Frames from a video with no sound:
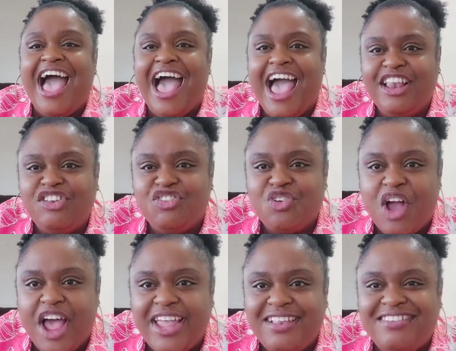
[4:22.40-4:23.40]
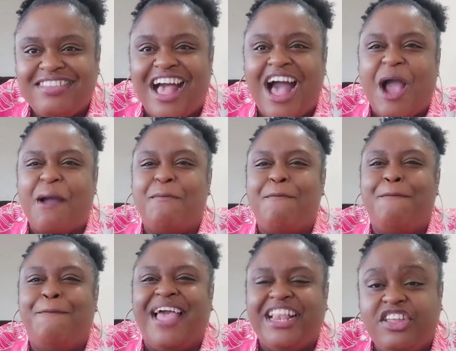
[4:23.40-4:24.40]
Androids are
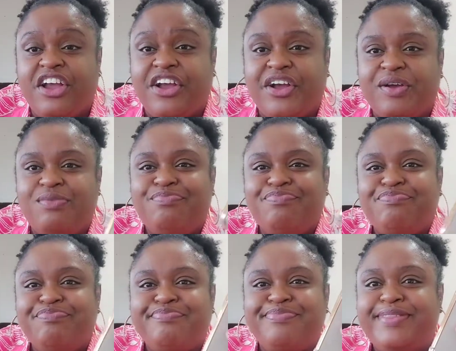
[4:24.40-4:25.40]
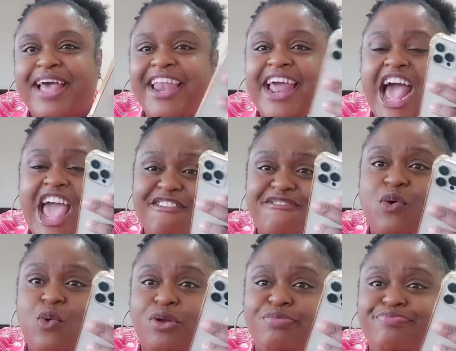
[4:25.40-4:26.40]
better than
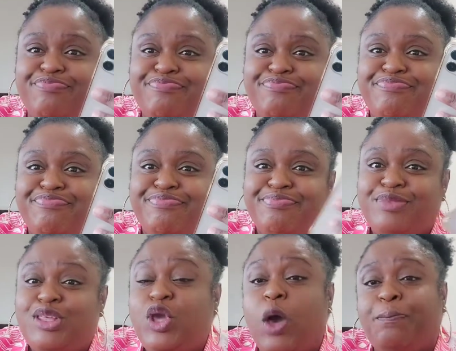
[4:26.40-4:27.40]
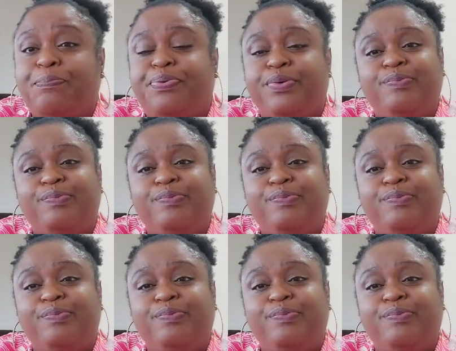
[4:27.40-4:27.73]
iPhone. Yup.